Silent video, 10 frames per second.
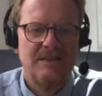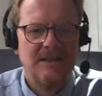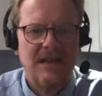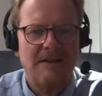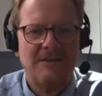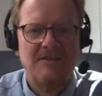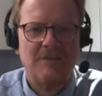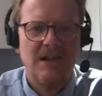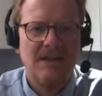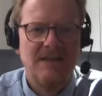
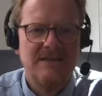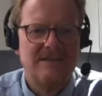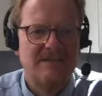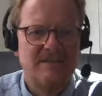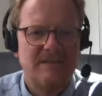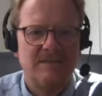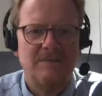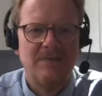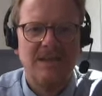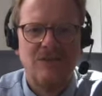characterized
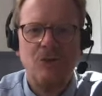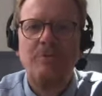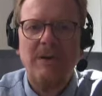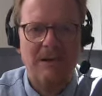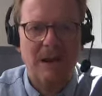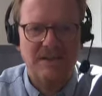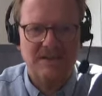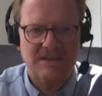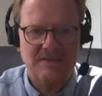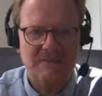by two
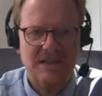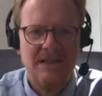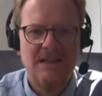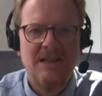parameters, really.